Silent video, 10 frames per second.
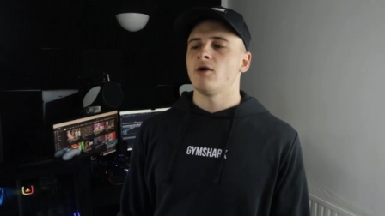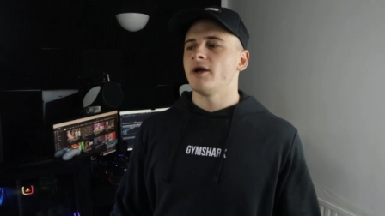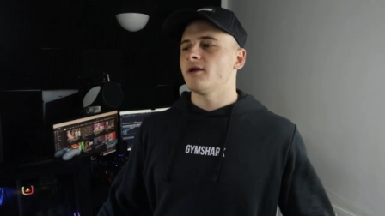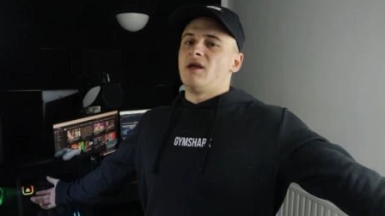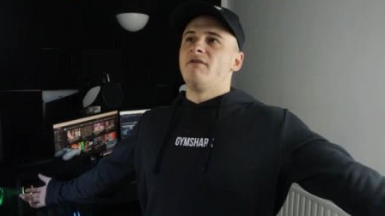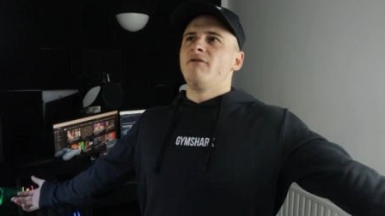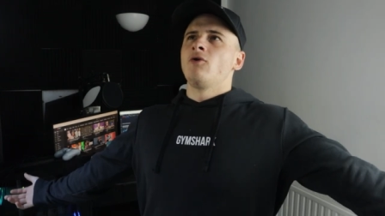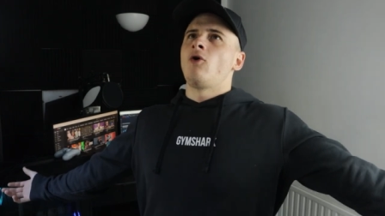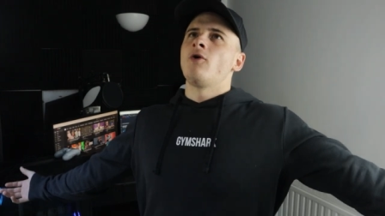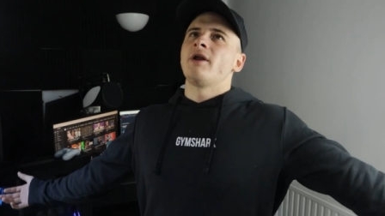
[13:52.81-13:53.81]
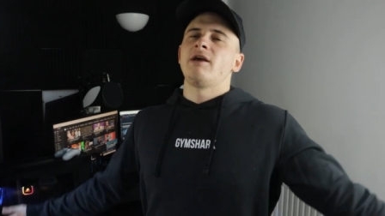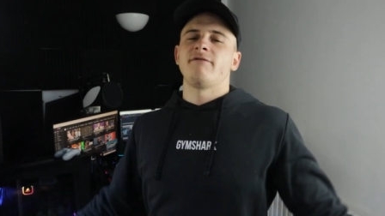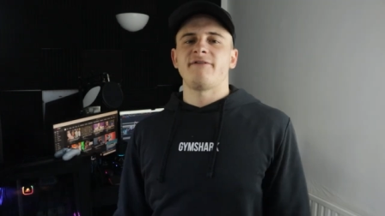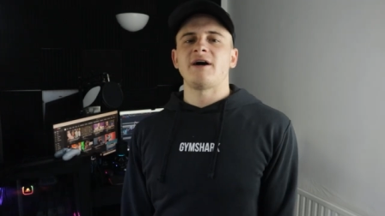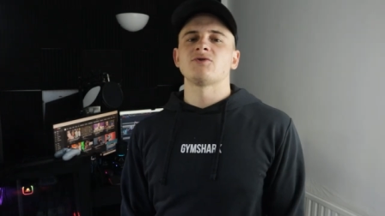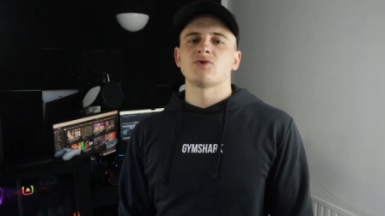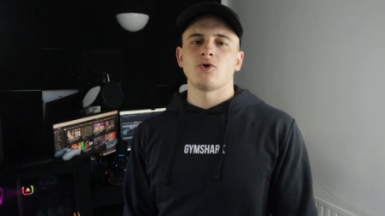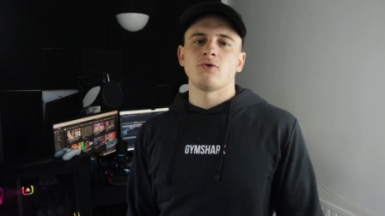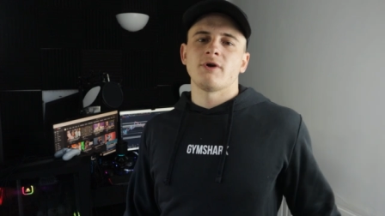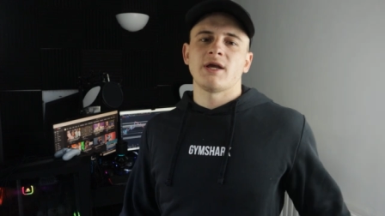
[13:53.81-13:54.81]
Like even on a thousand
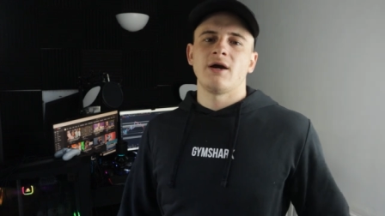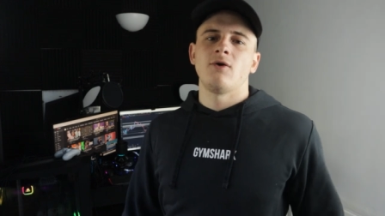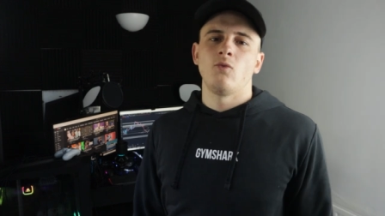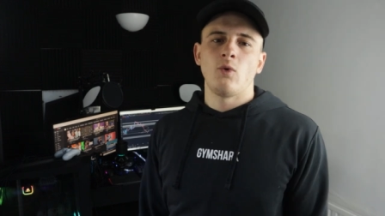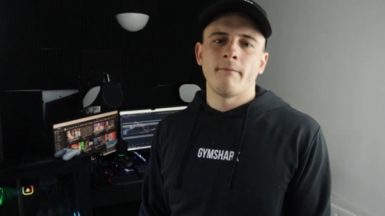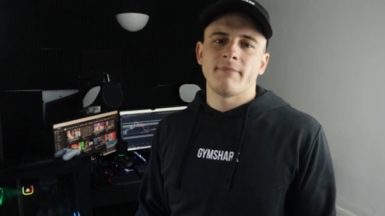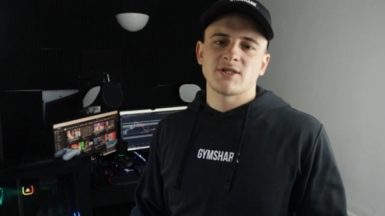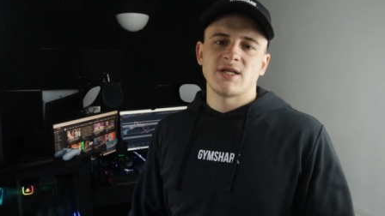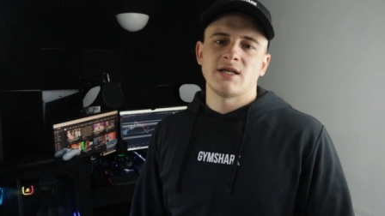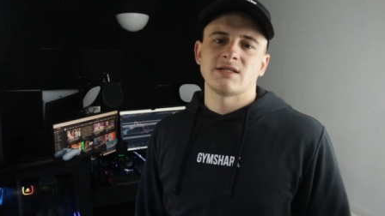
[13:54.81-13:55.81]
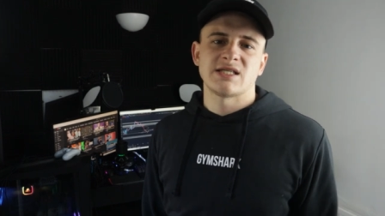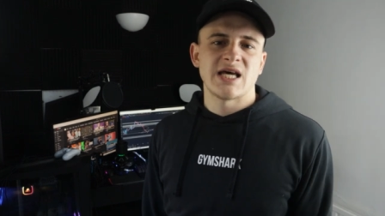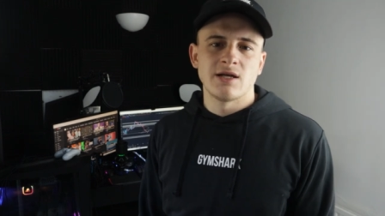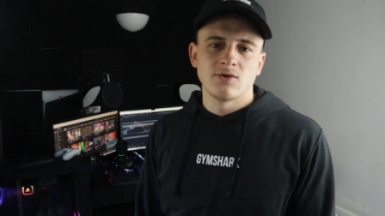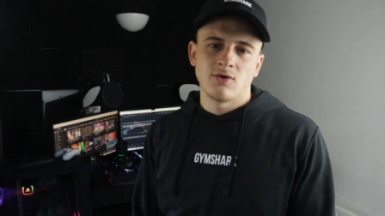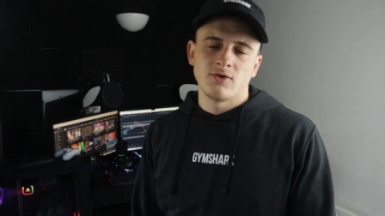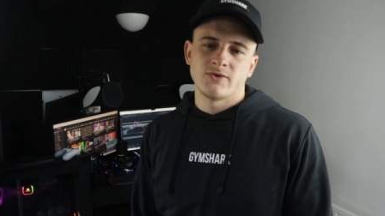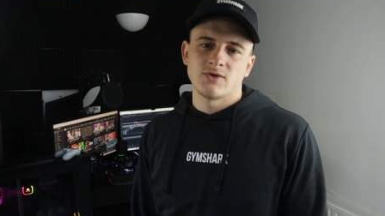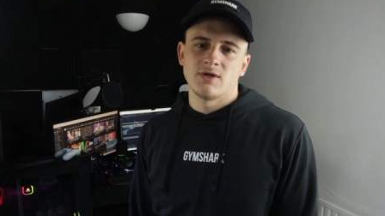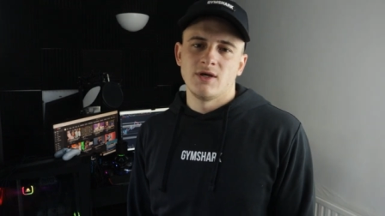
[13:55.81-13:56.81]
dollar account, 1%,
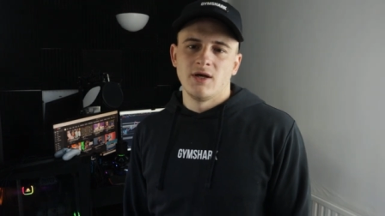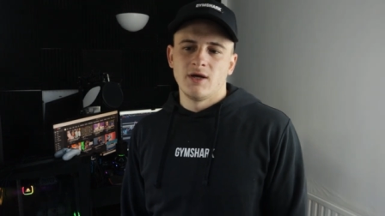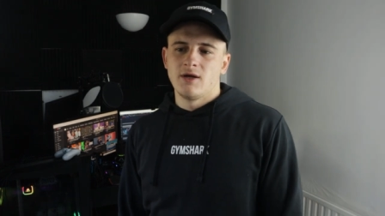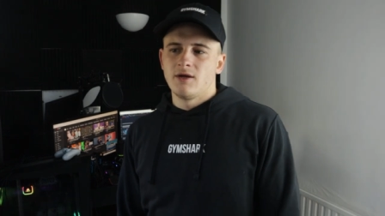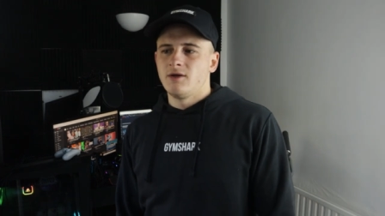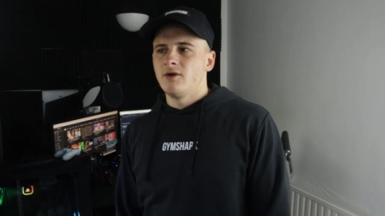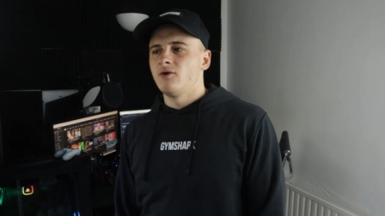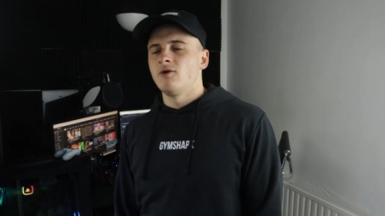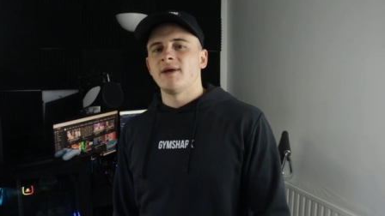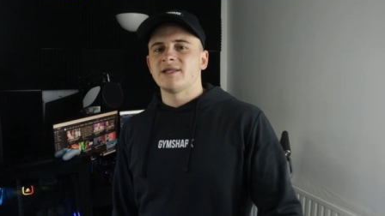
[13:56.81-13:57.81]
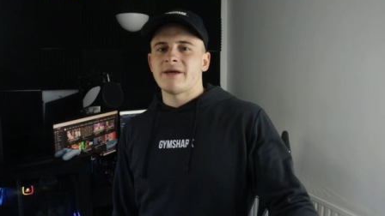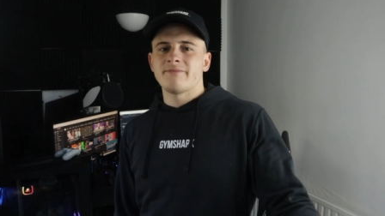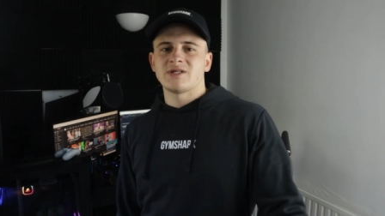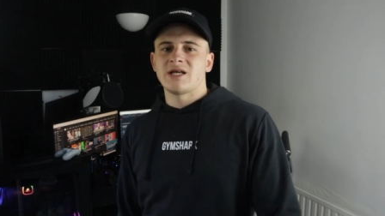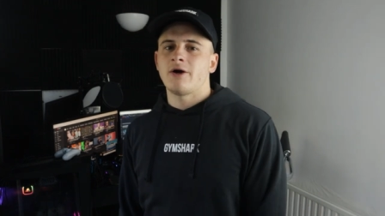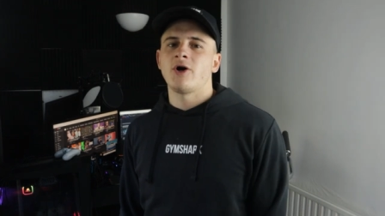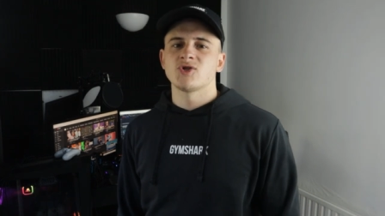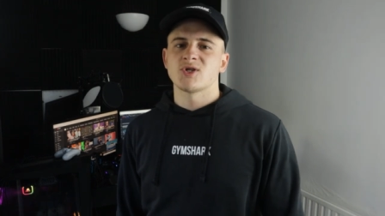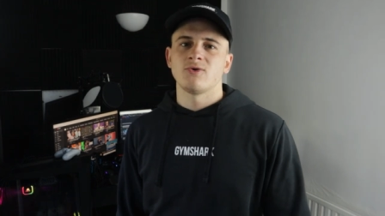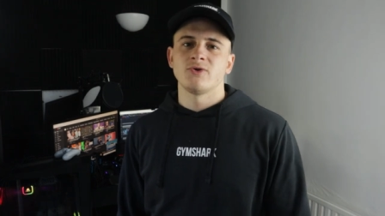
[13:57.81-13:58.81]
$10 you know, you make 10%,
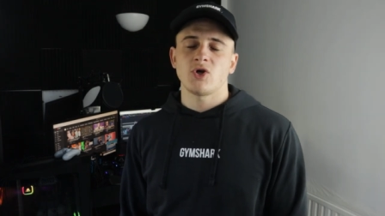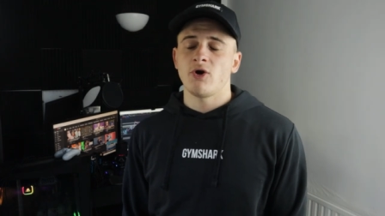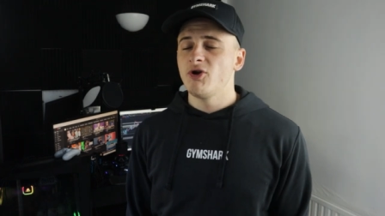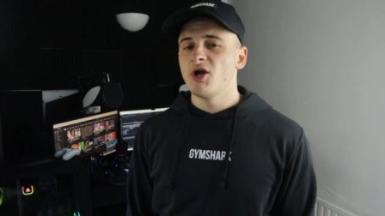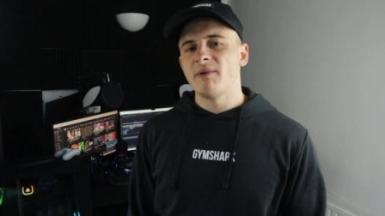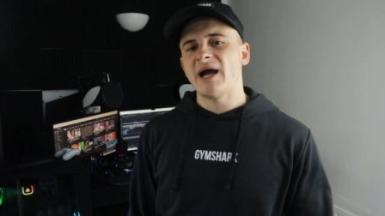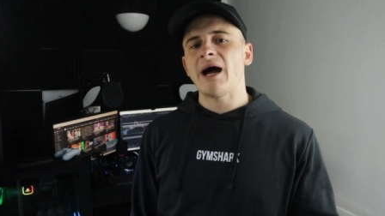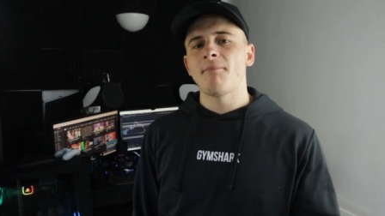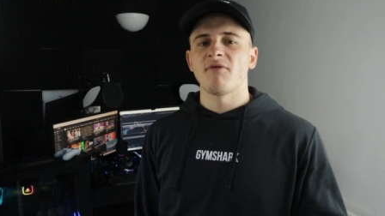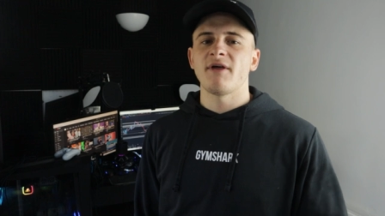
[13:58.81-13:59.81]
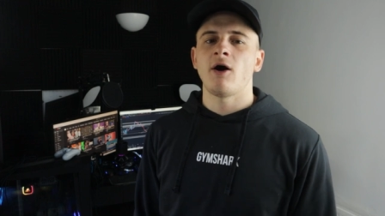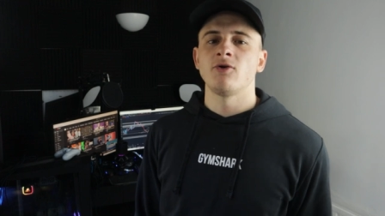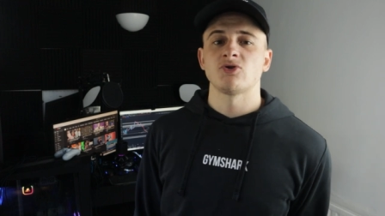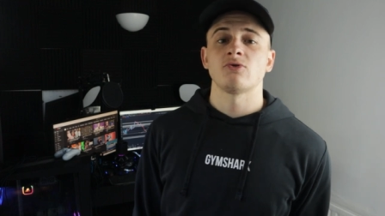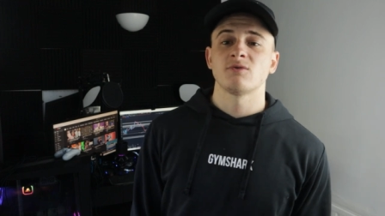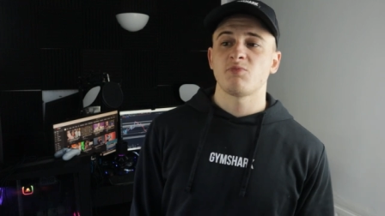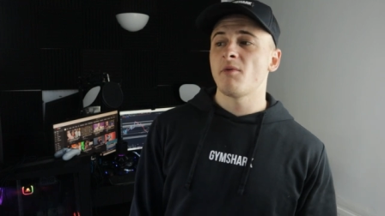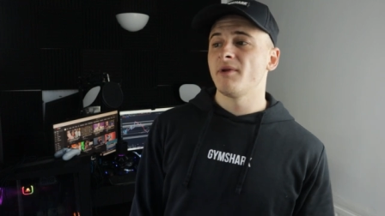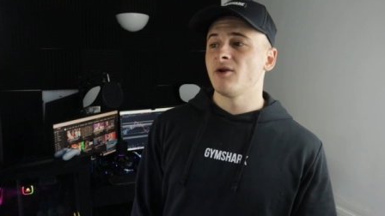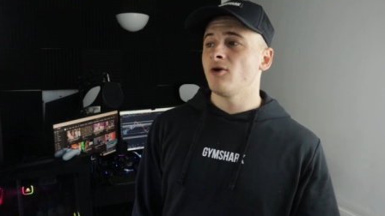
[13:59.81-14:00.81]
$100. Are you going to be happy with that $100?
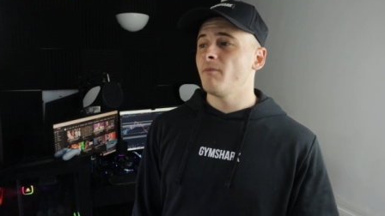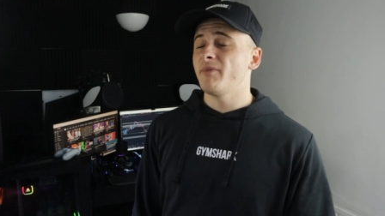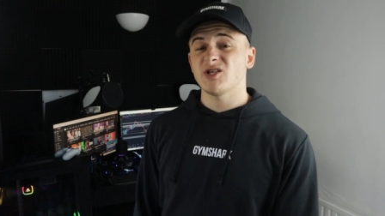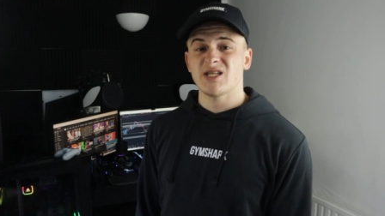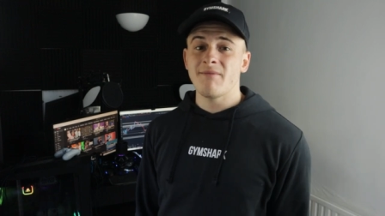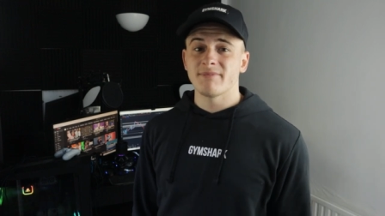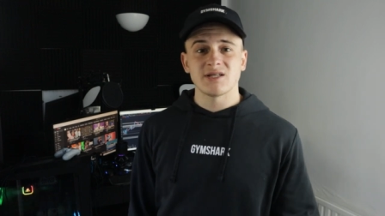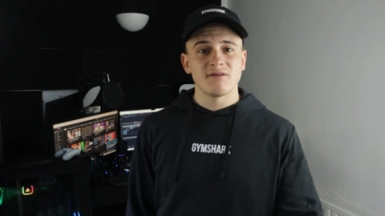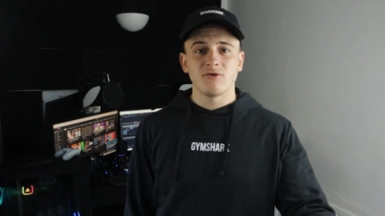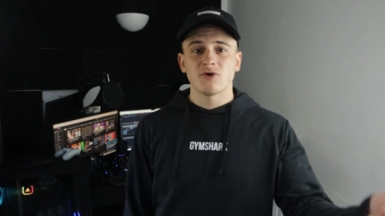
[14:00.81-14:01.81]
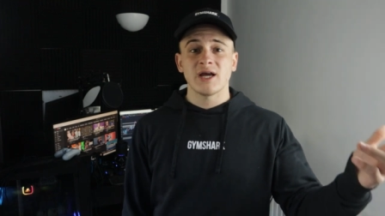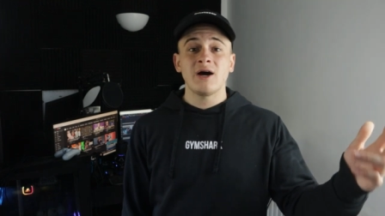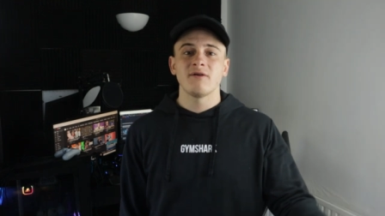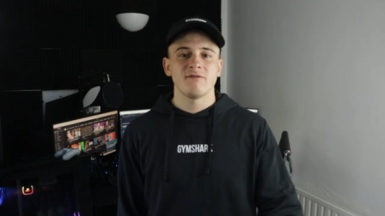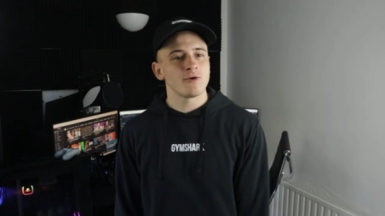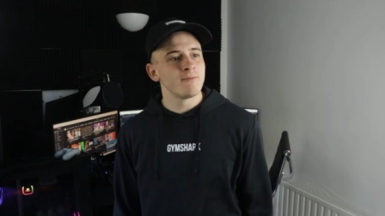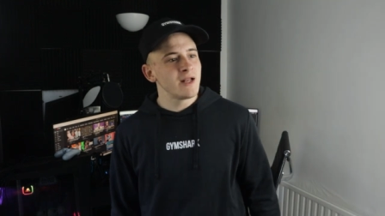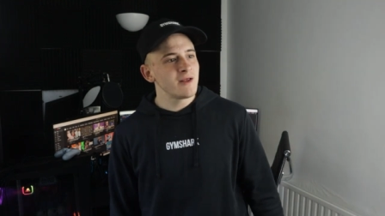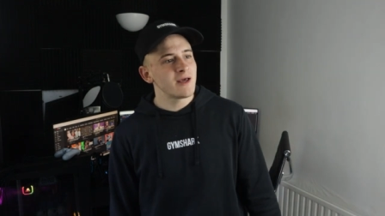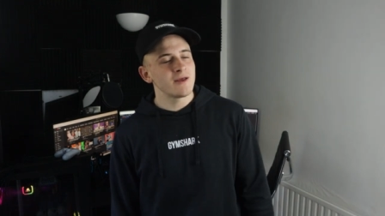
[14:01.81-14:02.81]
Probably not, but it's 10% of your account. If you're a
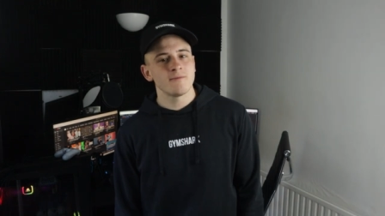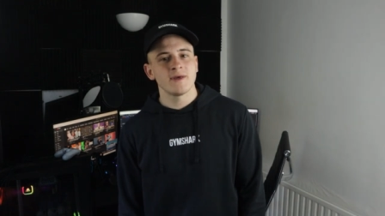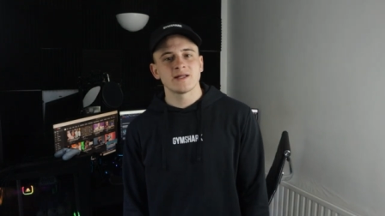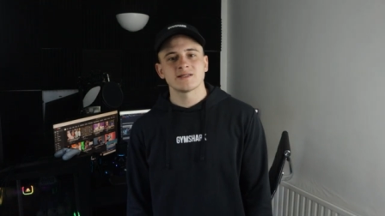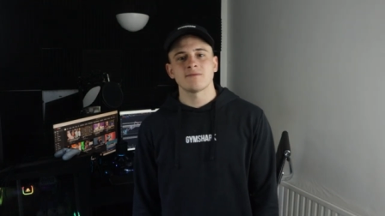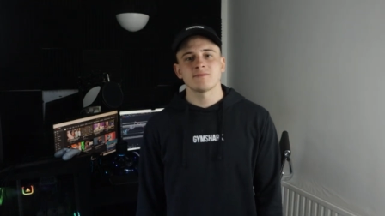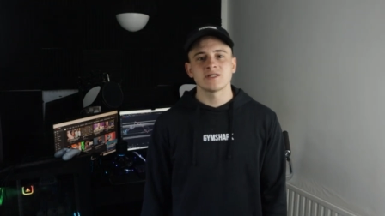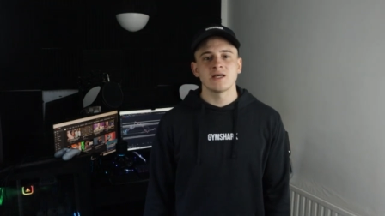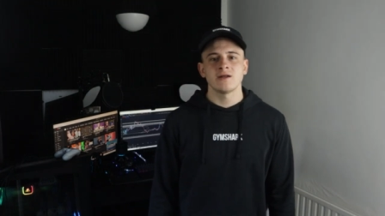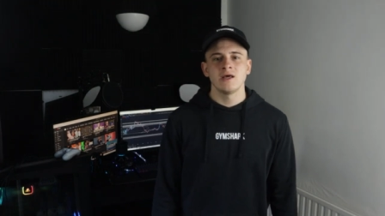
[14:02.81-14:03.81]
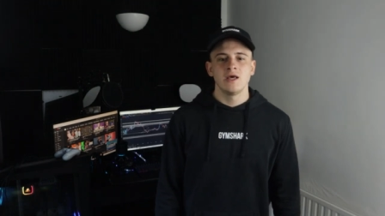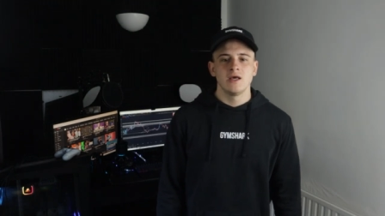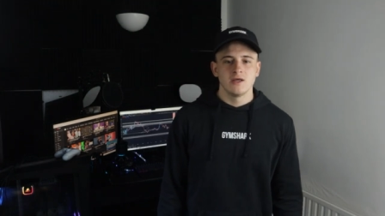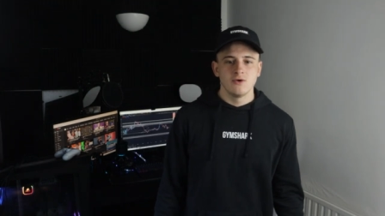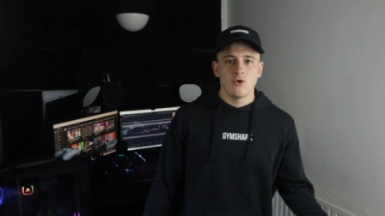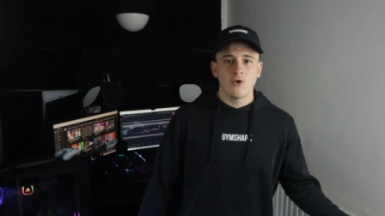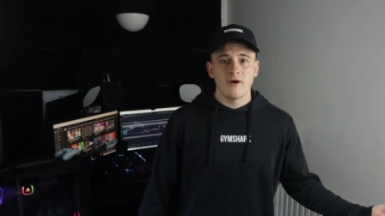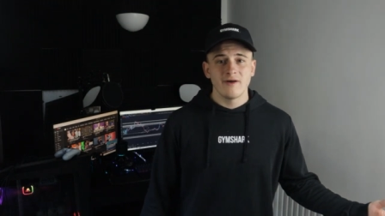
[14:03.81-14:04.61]
millionaire and you're making 10%, you're